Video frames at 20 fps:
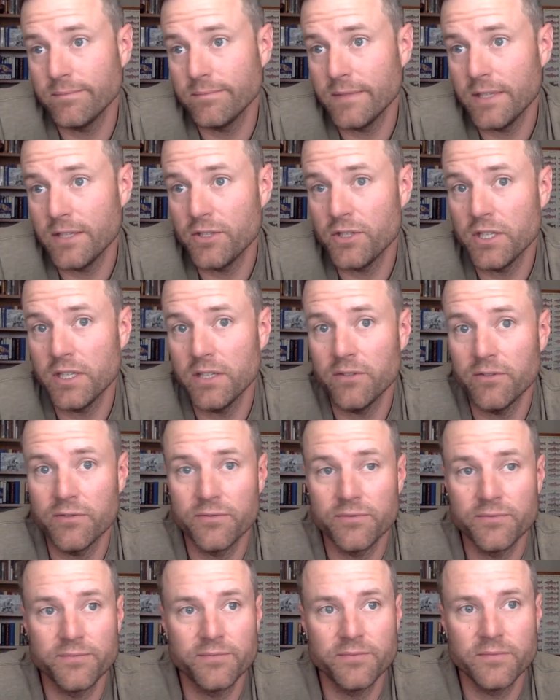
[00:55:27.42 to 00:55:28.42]
achieve
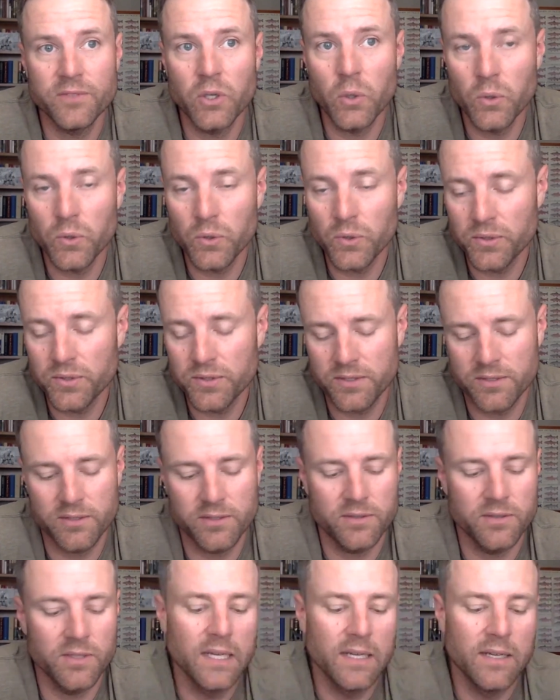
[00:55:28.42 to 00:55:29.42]
goals
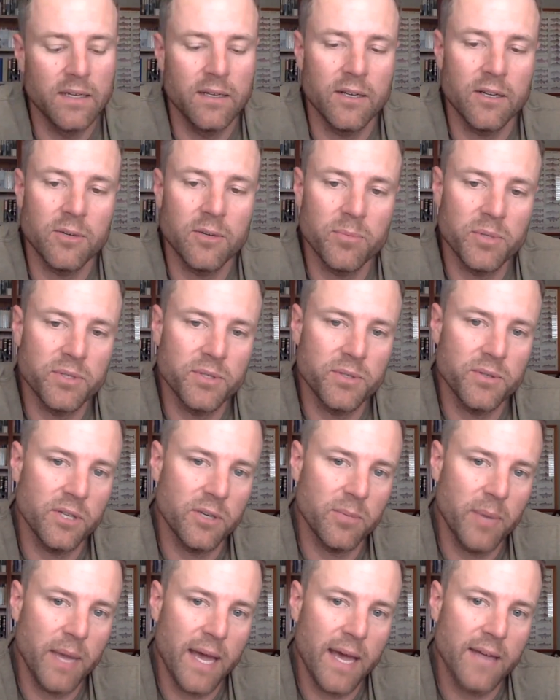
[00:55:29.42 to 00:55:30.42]
or pursue their
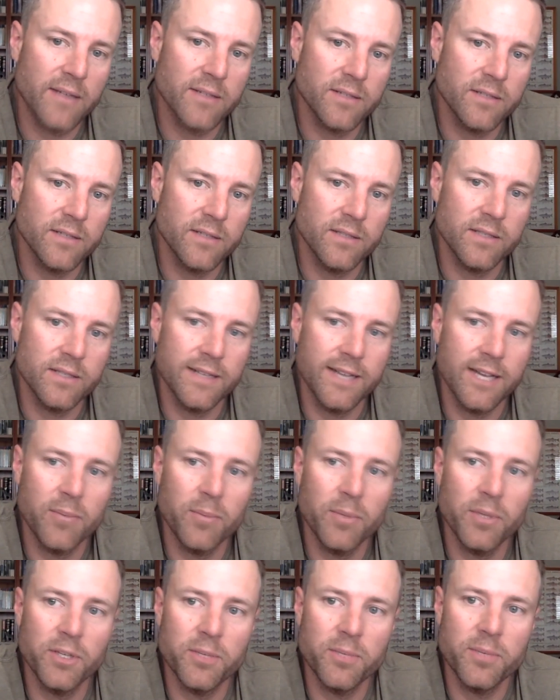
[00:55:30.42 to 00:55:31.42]
passions and help
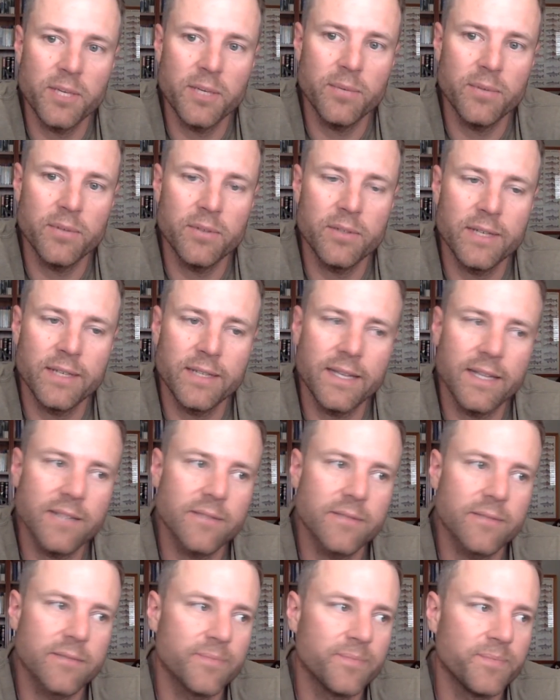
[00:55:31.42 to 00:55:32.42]
other people, like
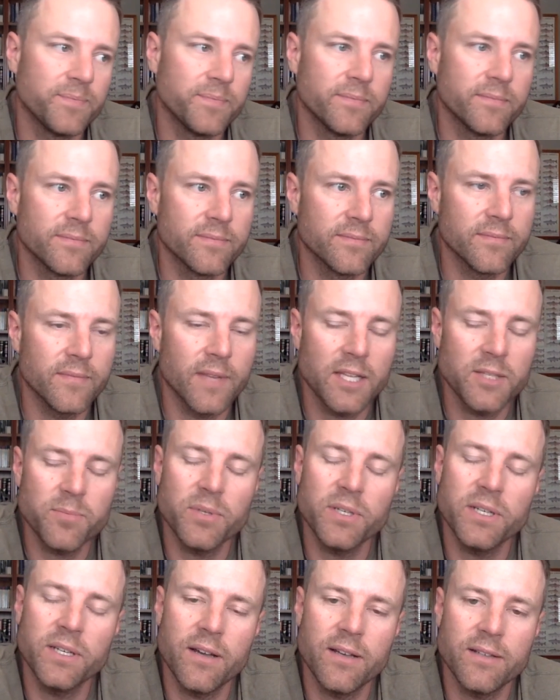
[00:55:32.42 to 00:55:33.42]
that's
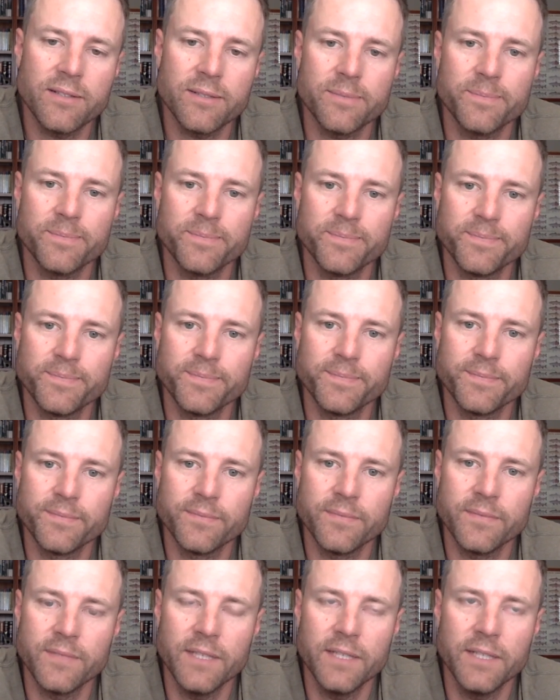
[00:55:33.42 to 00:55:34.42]
pretty awesome,
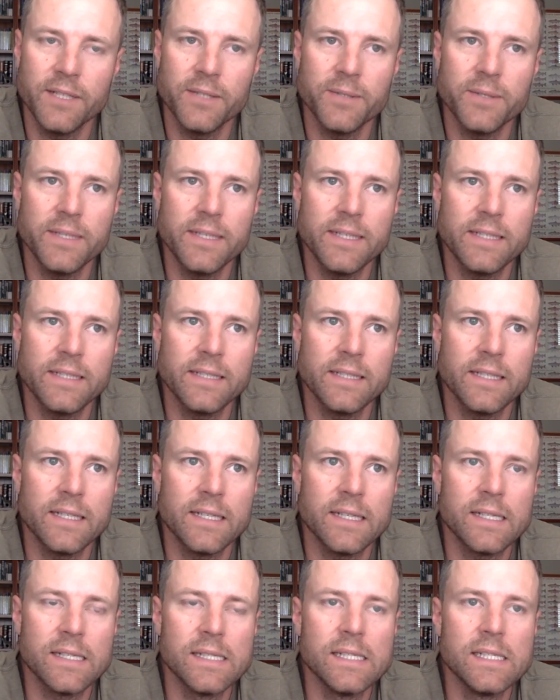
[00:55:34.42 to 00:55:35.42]

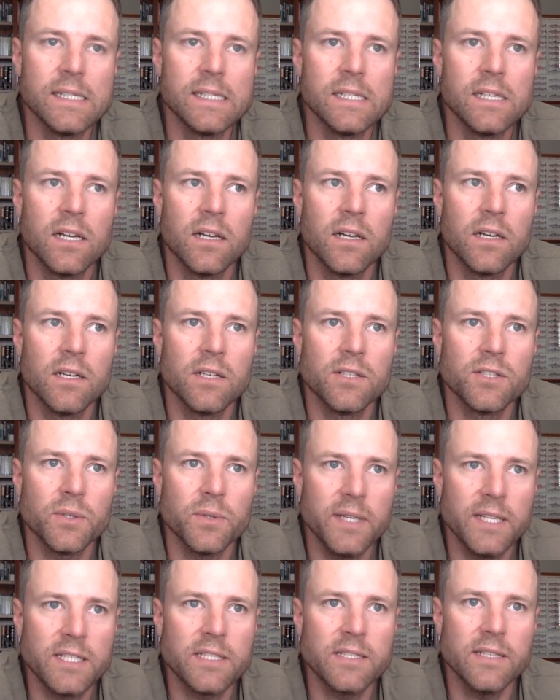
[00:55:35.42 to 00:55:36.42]
and so
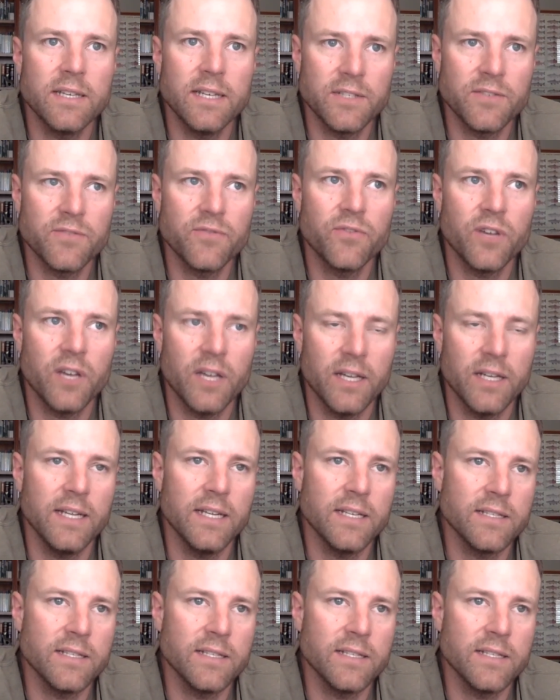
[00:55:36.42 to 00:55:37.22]
it's fun.